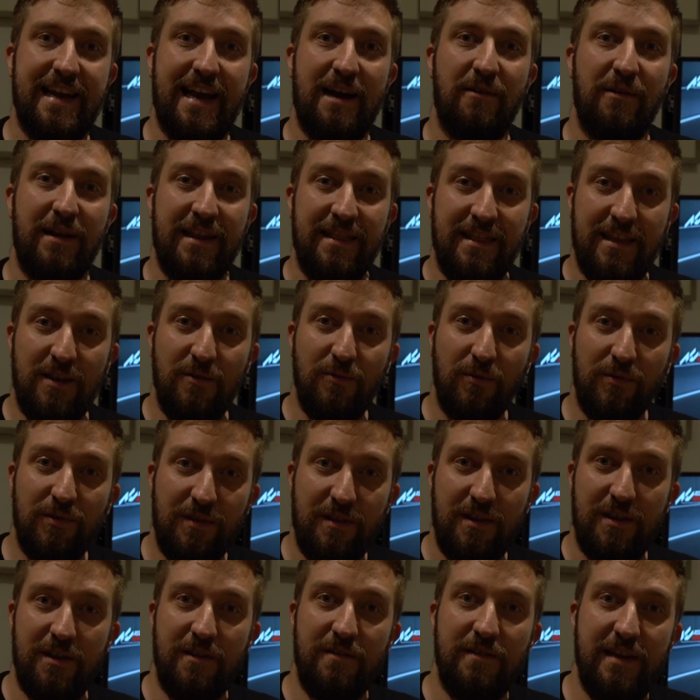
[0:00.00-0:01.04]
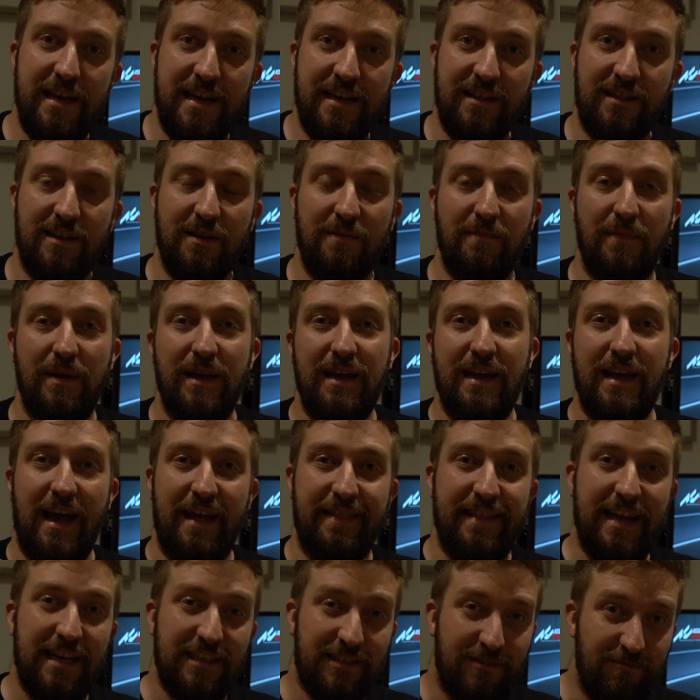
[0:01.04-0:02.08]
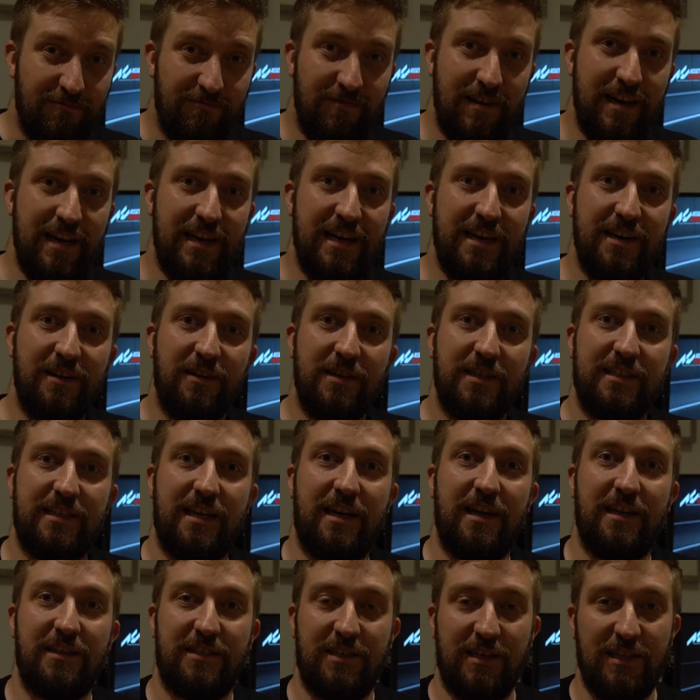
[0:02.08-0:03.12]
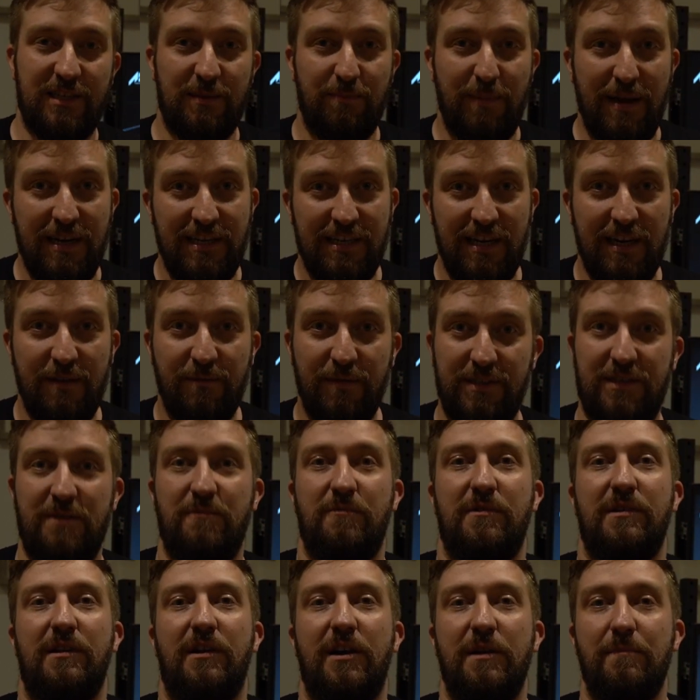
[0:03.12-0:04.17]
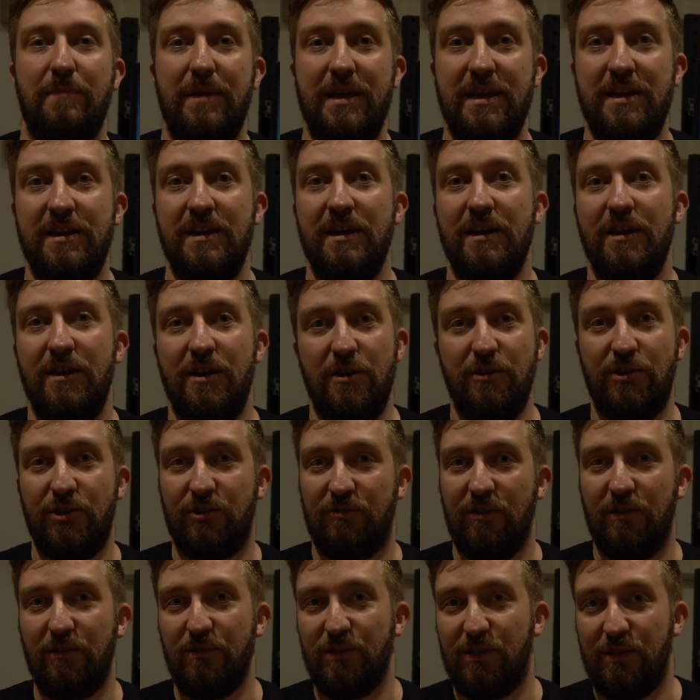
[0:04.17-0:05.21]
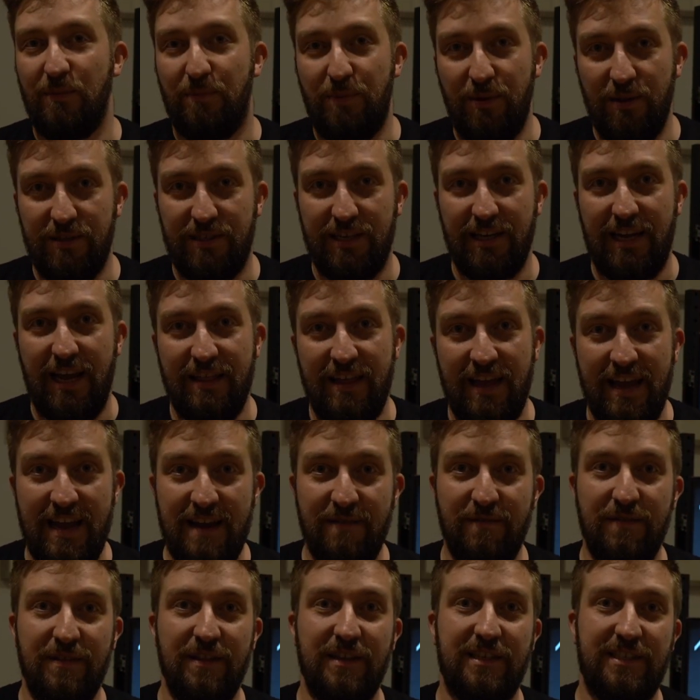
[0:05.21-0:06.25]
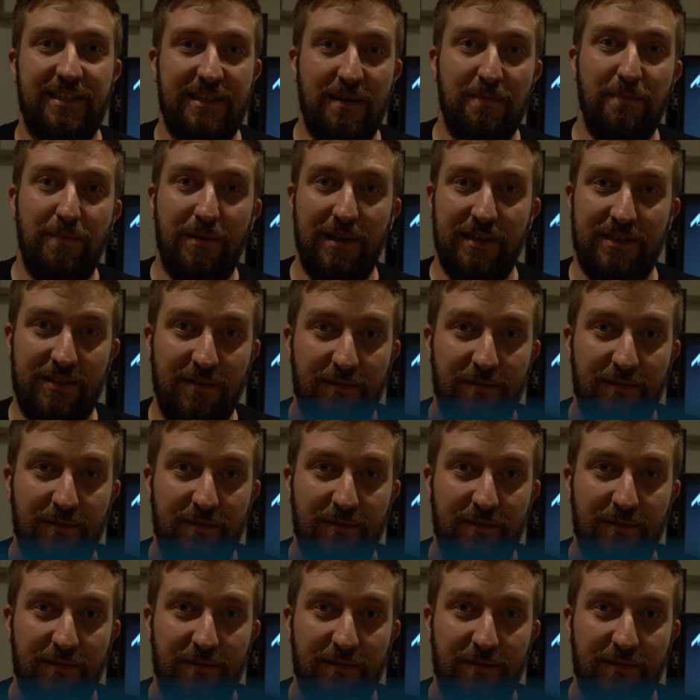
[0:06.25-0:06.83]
out in the order that you need them, and that's a really nice touch, especially for someone like me who struggles to put together even the simplest